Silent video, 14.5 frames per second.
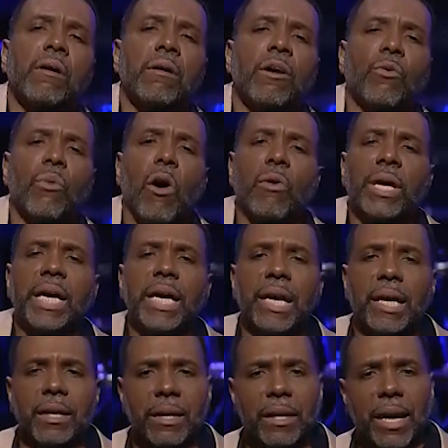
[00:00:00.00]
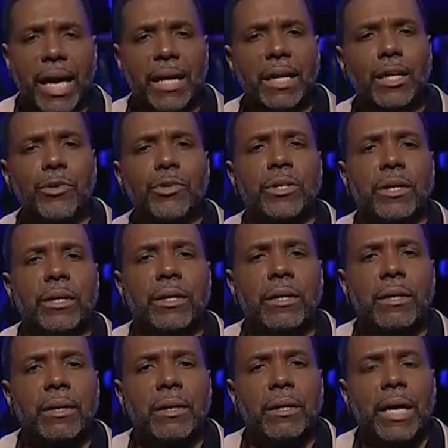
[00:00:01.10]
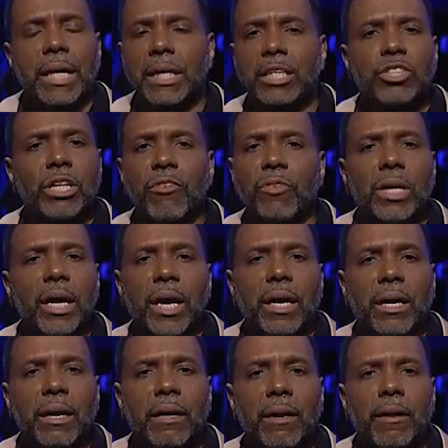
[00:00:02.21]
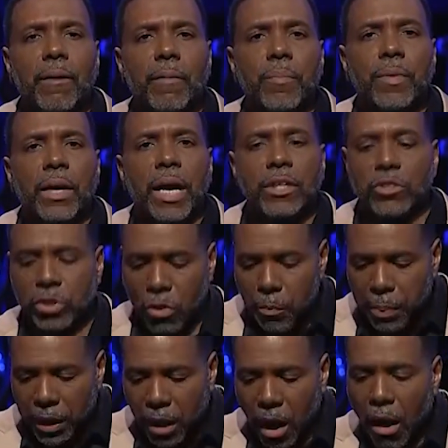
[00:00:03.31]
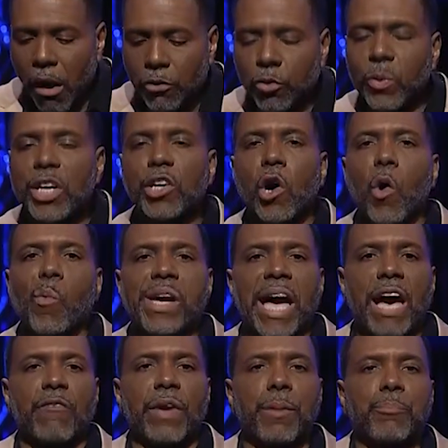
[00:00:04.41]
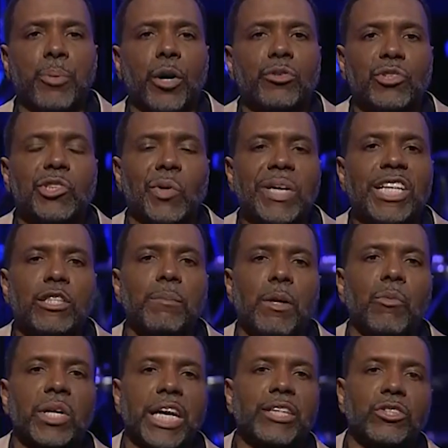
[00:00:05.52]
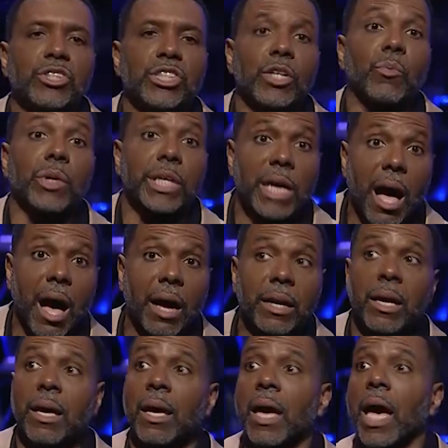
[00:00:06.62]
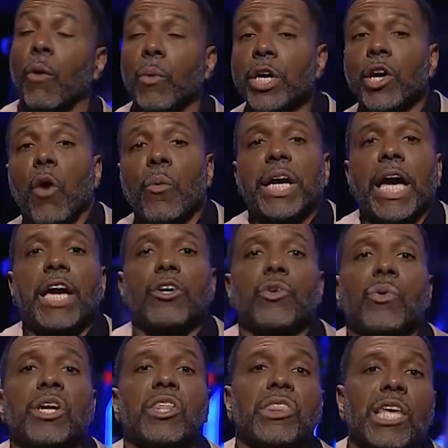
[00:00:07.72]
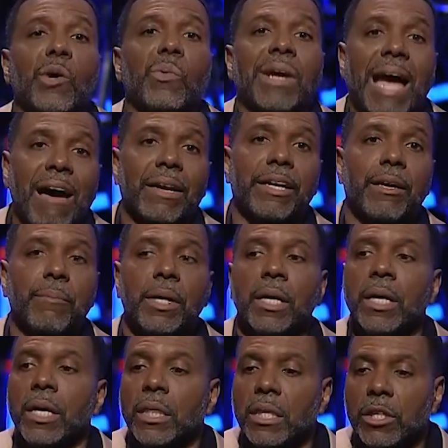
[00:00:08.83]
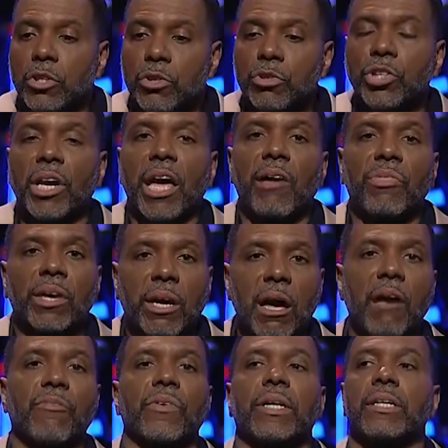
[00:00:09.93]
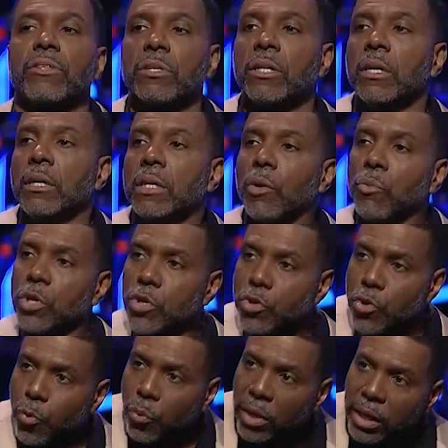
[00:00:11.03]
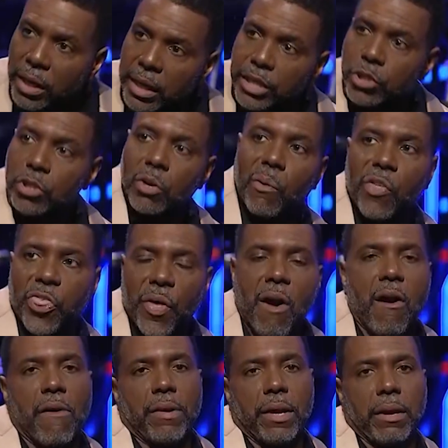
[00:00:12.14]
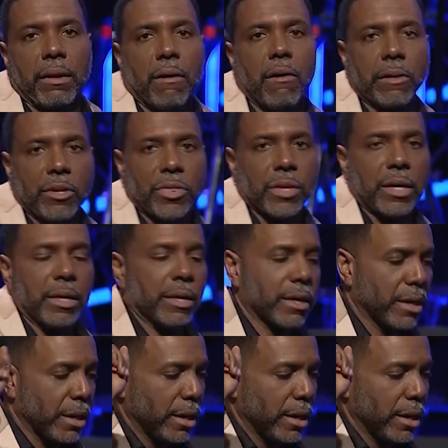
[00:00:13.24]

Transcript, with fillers: Corona hit. Hallelujah. I need you every day. And so, because we know we have a personal, intimate relationship with God and we know we can't do anything without Him, then you should have the confidence that when you release your authority on a thing,